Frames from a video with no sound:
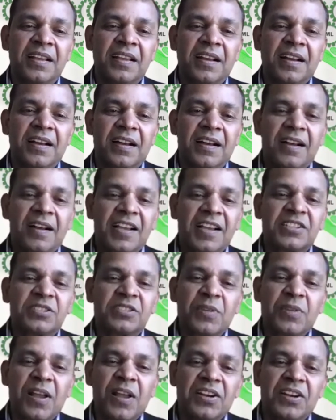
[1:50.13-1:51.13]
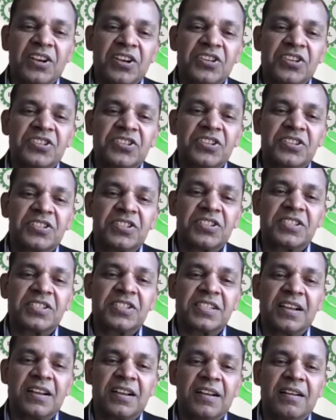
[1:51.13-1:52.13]

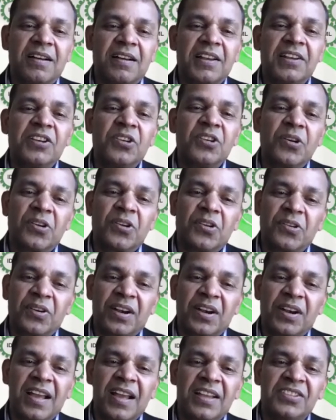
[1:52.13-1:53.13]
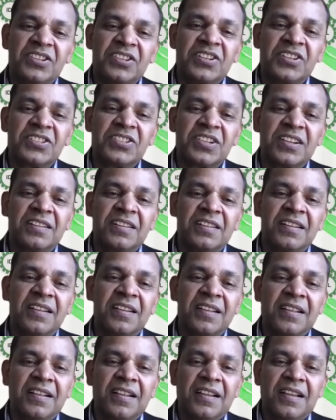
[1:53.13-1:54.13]
exploitations in your organization,
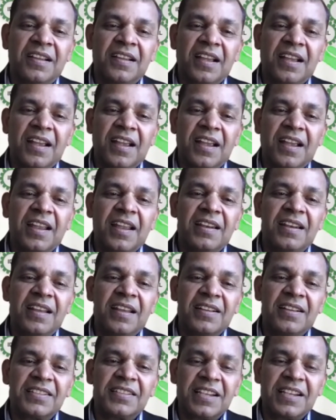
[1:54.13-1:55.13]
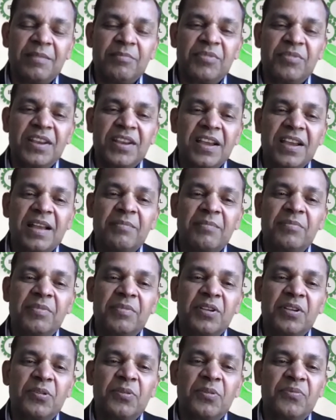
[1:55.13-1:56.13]
and same
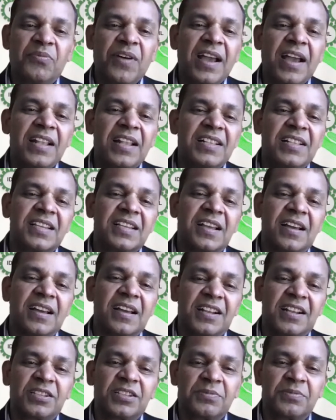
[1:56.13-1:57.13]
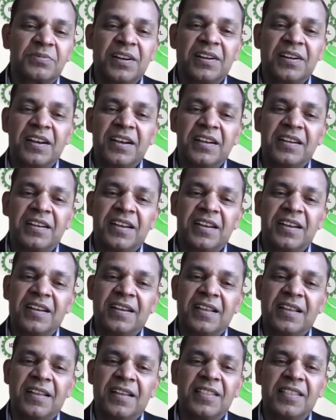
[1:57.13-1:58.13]
time, no files are
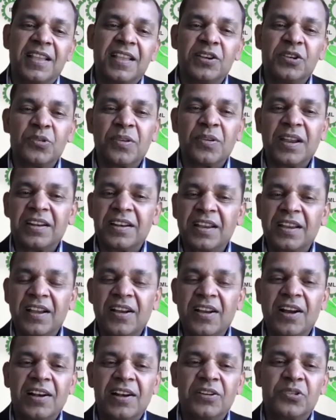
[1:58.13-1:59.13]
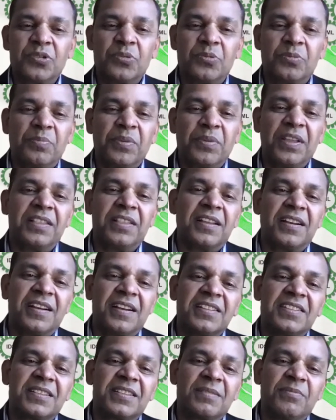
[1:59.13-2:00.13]
exfiltrated, and then you get a call to pay the
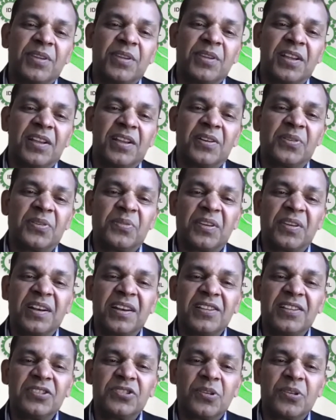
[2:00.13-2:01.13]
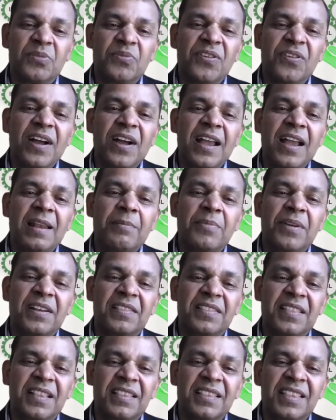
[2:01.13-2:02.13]
ransomware to release your file.
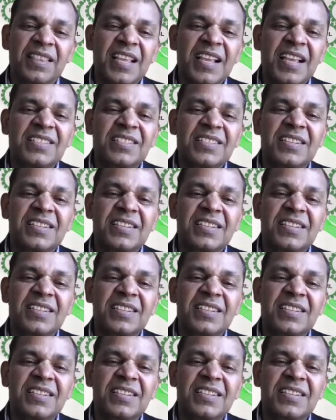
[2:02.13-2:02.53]
But things